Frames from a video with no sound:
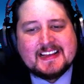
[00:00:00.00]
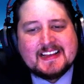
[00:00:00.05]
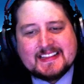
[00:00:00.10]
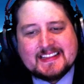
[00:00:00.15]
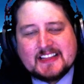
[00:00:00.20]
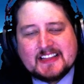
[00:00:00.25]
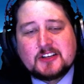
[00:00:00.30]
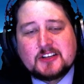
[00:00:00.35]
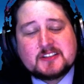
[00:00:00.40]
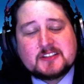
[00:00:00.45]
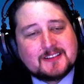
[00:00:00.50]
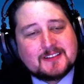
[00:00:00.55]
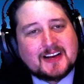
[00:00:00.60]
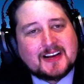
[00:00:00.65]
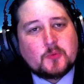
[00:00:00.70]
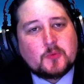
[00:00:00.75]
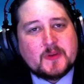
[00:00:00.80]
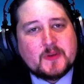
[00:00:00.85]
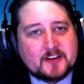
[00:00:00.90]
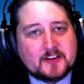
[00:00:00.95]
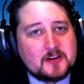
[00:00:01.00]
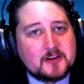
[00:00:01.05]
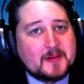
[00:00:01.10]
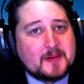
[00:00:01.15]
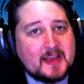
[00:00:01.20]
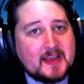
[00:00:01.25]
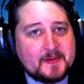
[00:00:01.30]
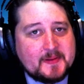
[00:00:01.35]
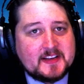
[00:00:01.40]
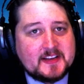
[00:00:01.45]
they looked a lot weaker, in
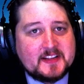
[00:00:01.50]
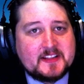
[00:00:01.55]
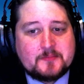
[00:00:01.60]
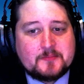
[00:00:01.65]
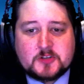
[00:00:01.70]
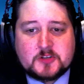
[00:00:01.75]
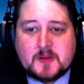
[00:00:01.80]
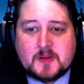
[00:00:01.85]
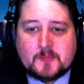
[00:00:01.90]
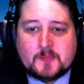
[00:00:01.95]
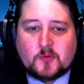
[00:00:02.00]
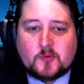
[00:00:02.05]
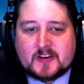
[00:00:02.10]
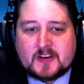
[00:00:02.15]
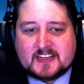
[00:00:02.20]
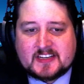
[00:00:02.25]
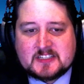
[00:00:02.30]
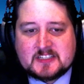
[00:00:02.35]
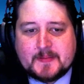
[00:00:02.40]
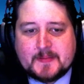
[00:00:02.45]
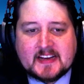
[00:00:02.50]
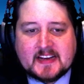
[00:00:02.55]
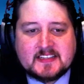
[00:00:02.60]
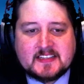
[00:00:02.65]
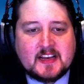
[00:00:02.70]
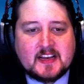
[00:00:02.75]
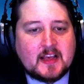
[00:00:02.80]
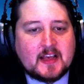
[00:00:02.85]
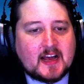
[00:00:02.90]
my opinion, than most people would expect.